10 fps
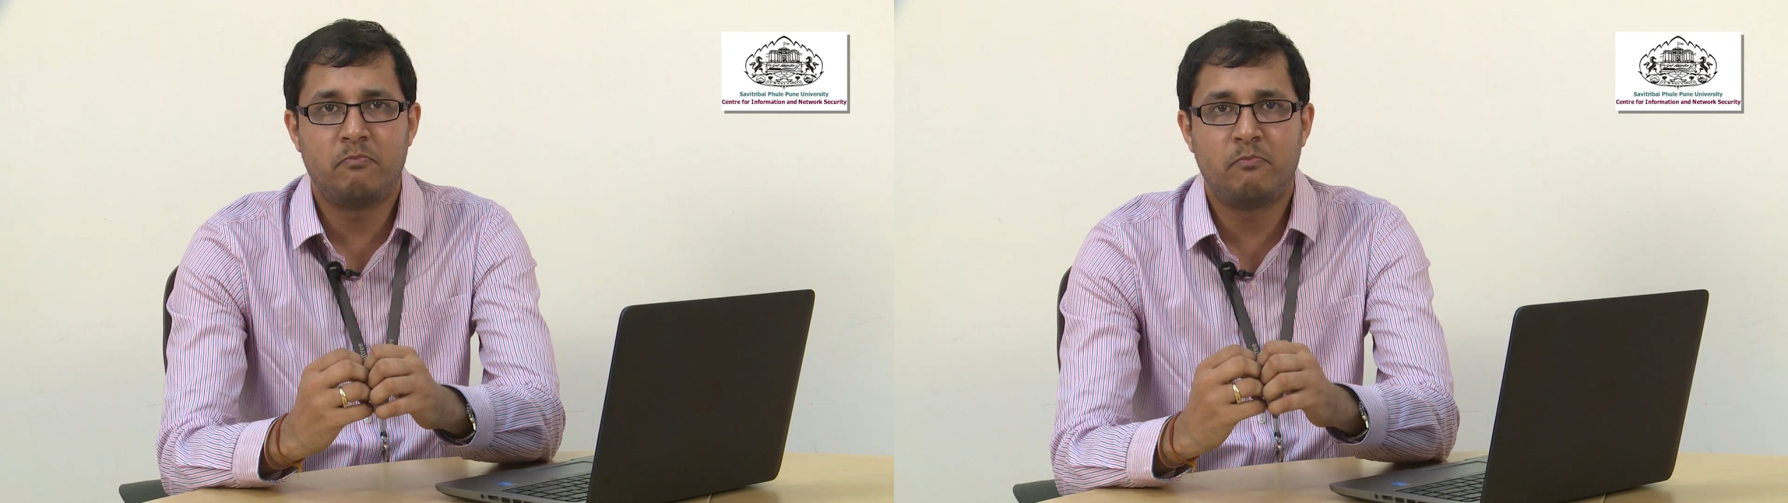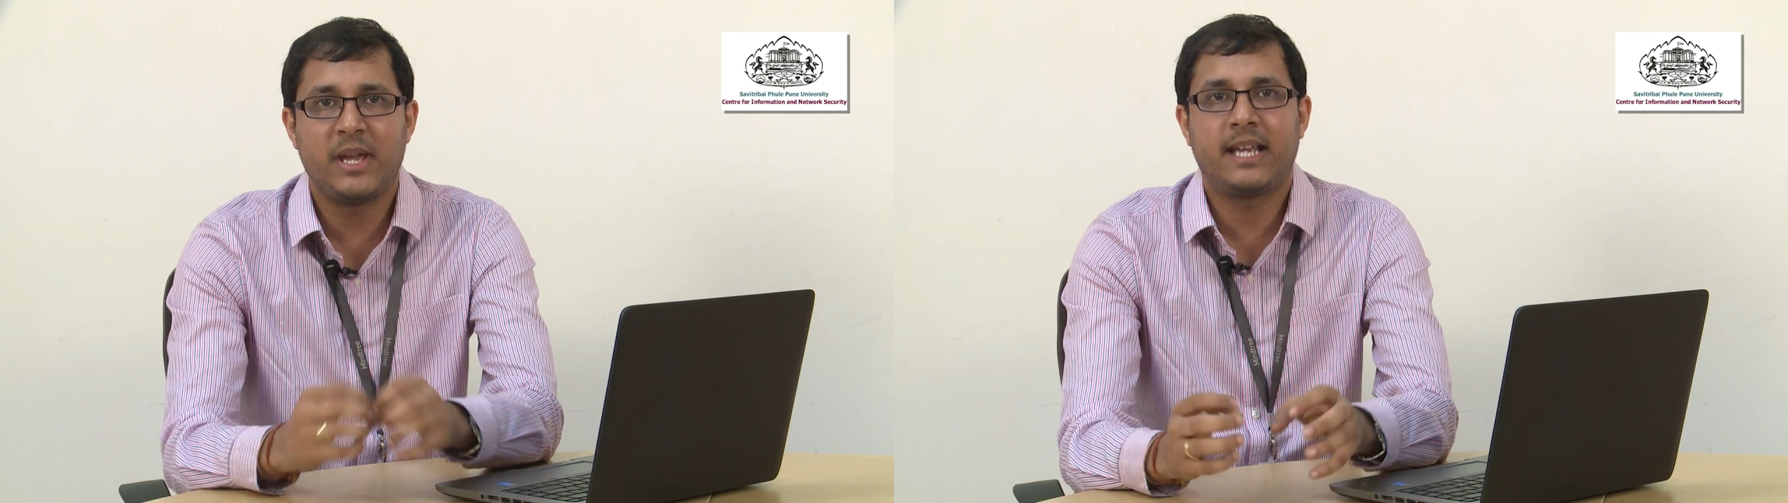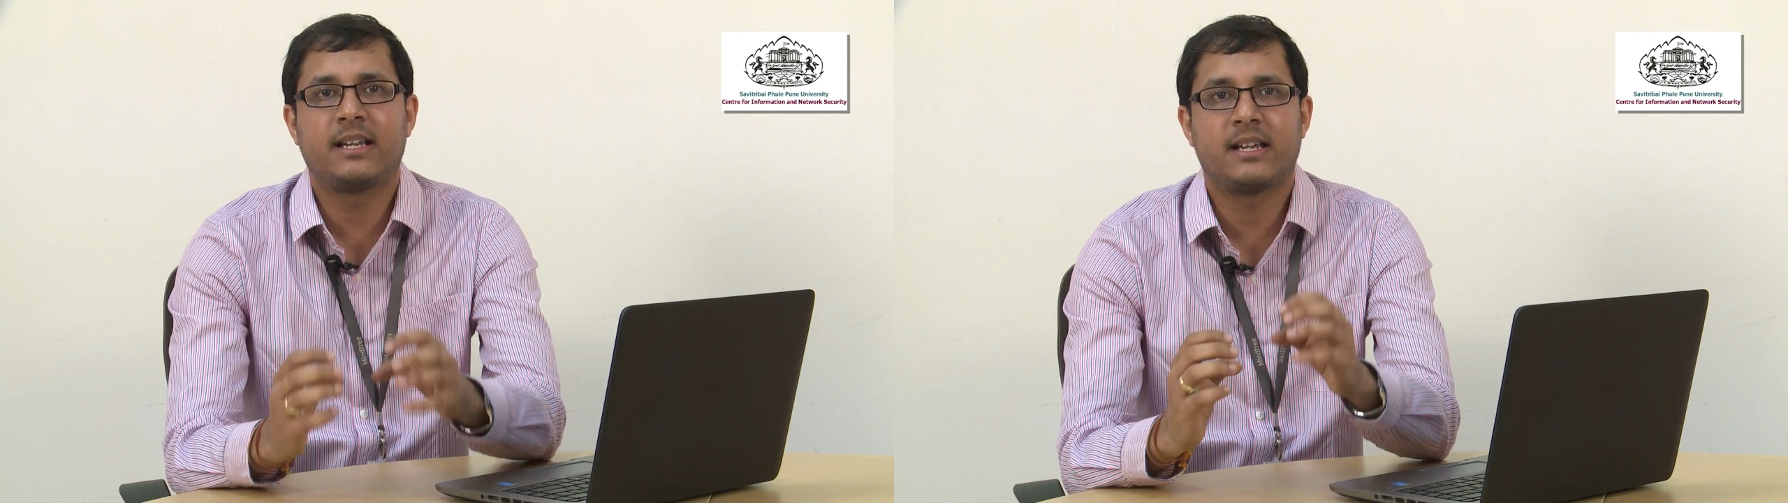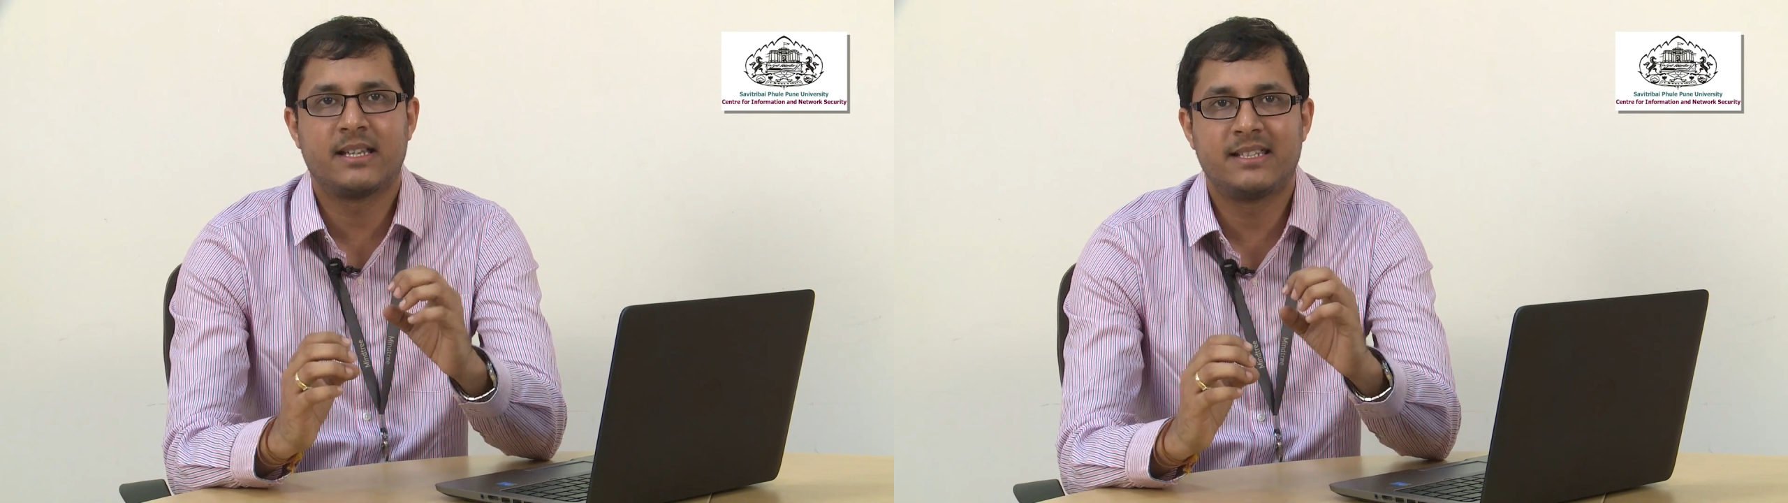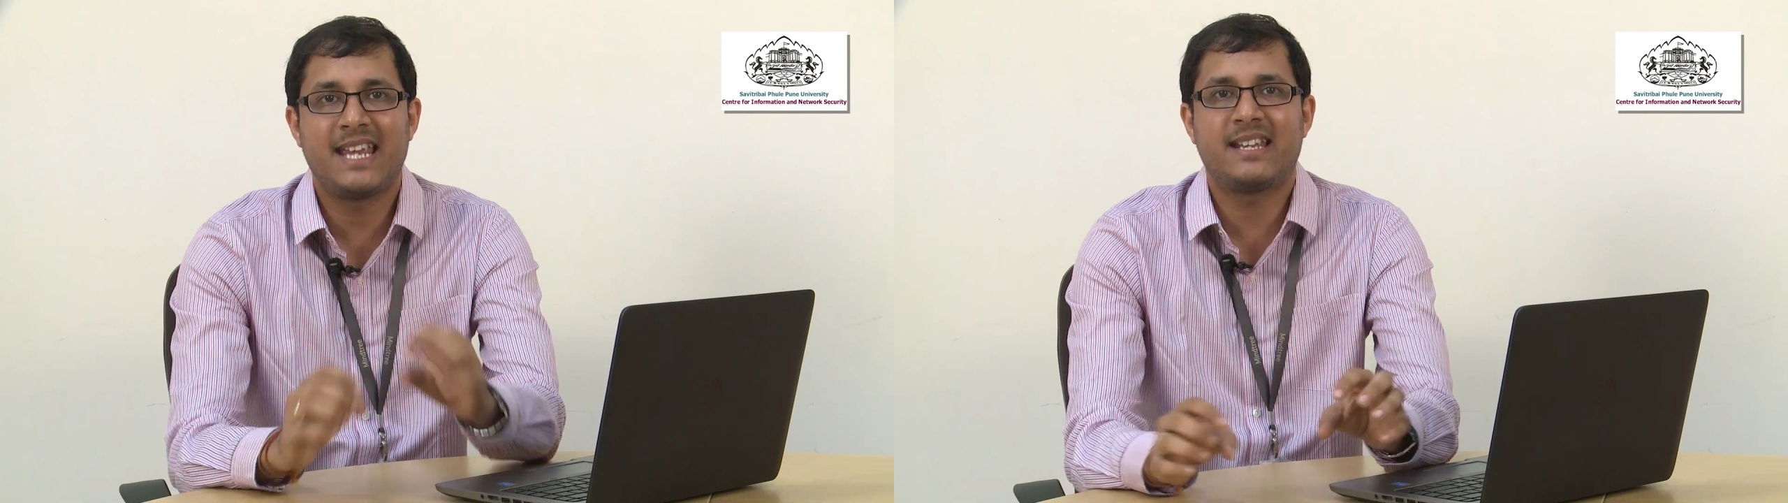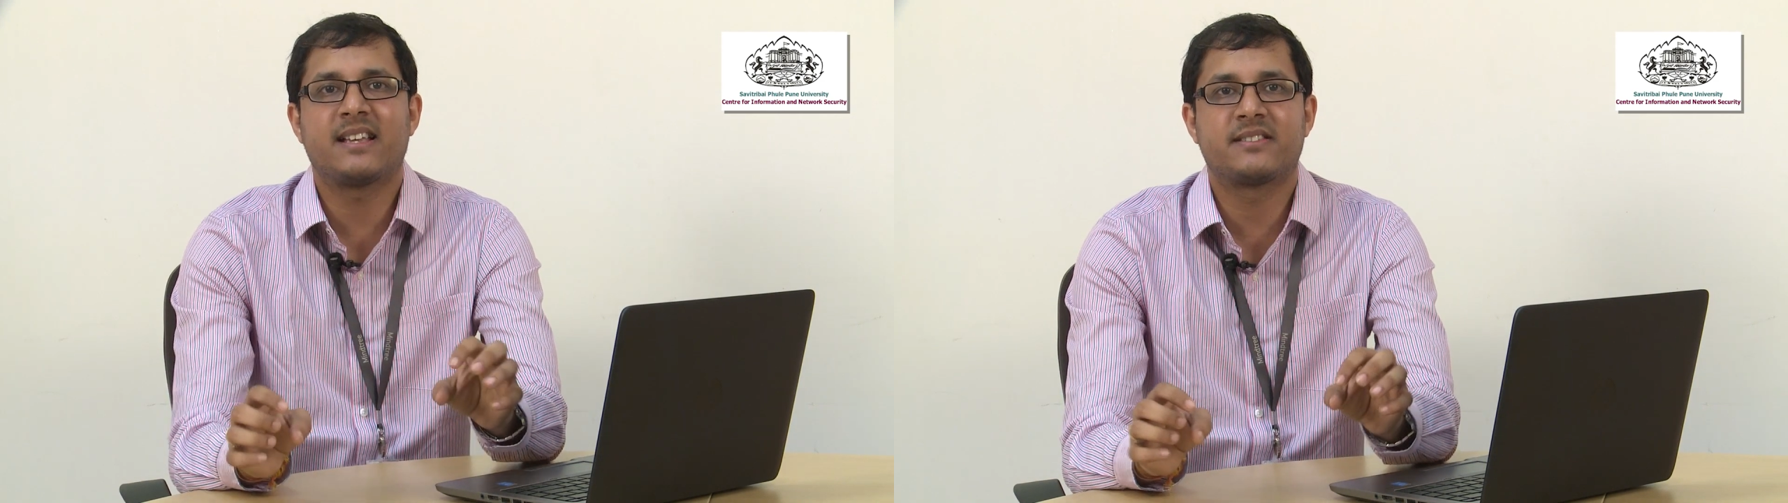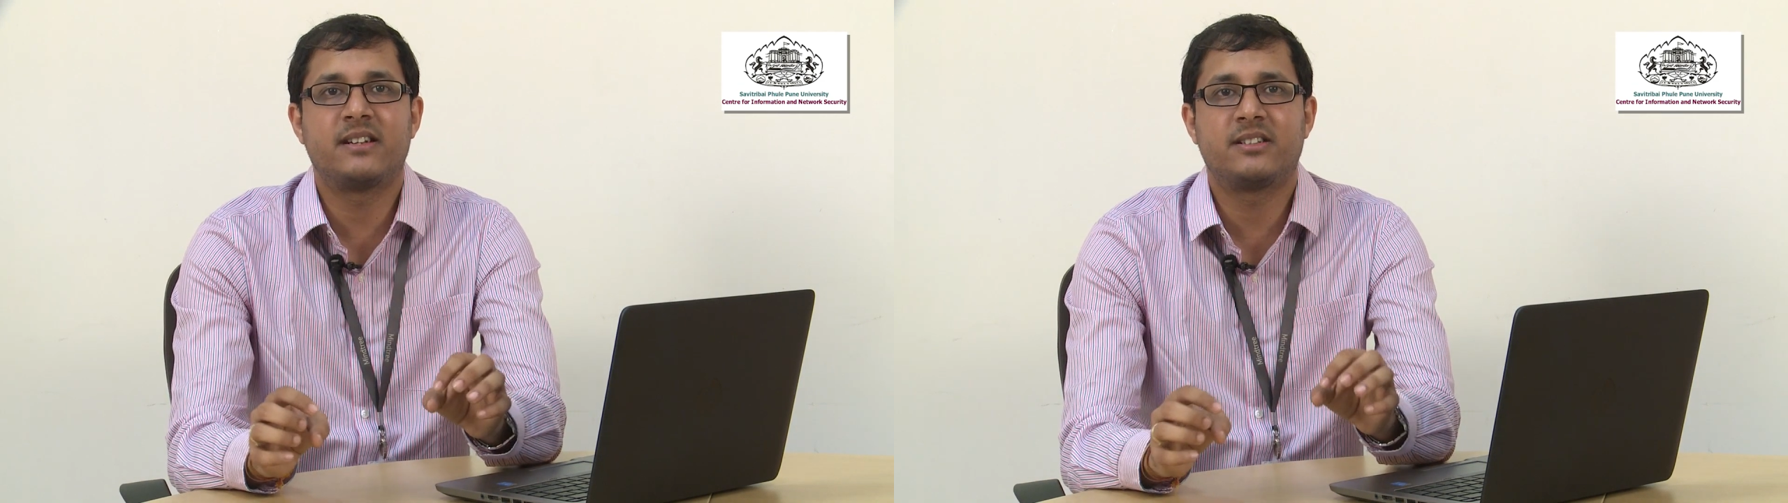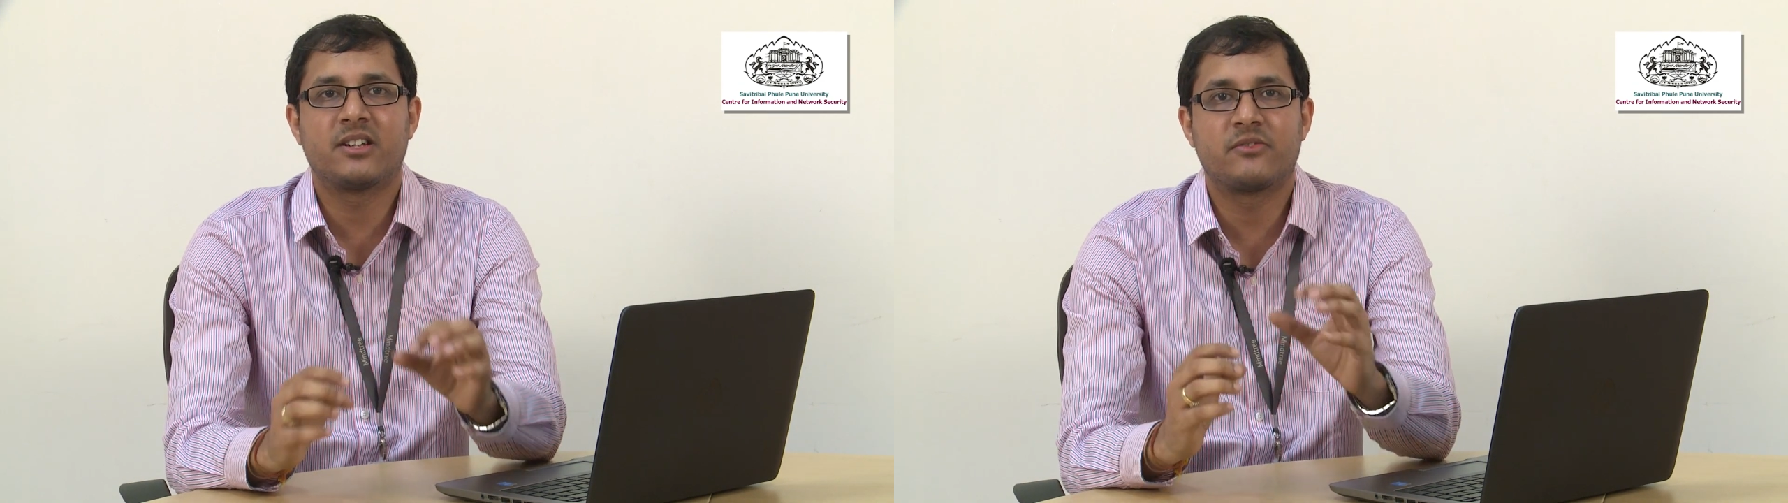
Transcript: big data center